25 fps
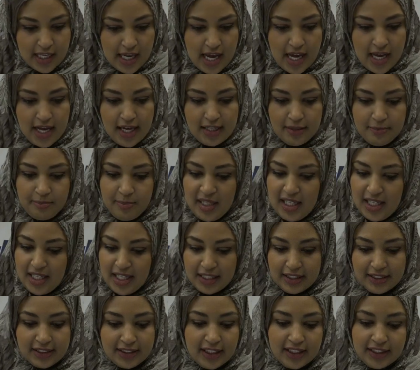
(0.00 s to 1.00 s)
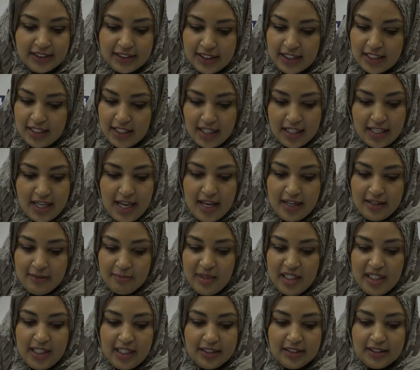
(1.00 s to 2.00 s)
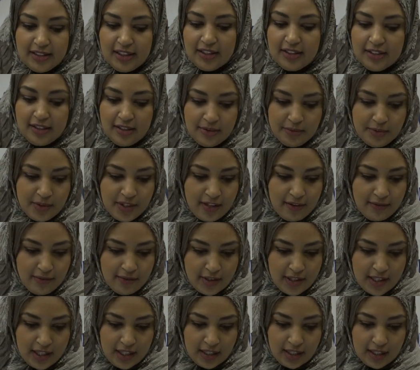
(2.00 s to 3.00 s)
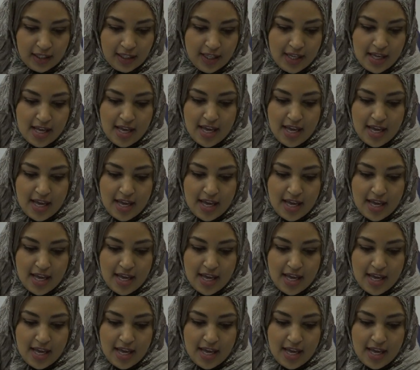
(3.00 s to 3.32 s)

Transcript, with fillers: And be consistent. Again, be consistent with everything.